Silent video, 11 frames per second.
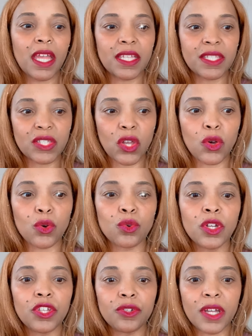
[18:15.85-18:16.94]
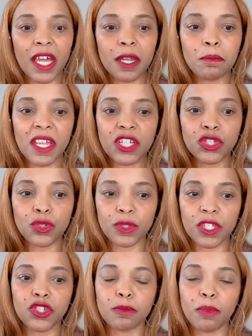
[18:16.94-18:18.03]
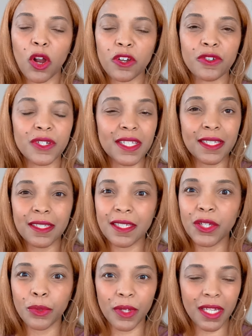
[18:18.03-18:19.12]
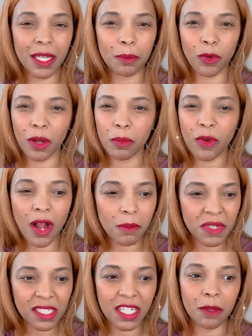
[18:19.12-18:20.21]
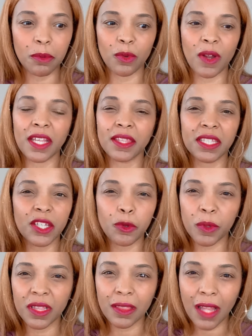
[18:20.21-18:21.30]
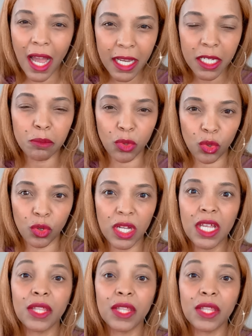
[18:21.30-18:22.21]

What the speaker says: And so you got to make sure that your partner is a secret keeper, a promise keeper, right? That they're reliable.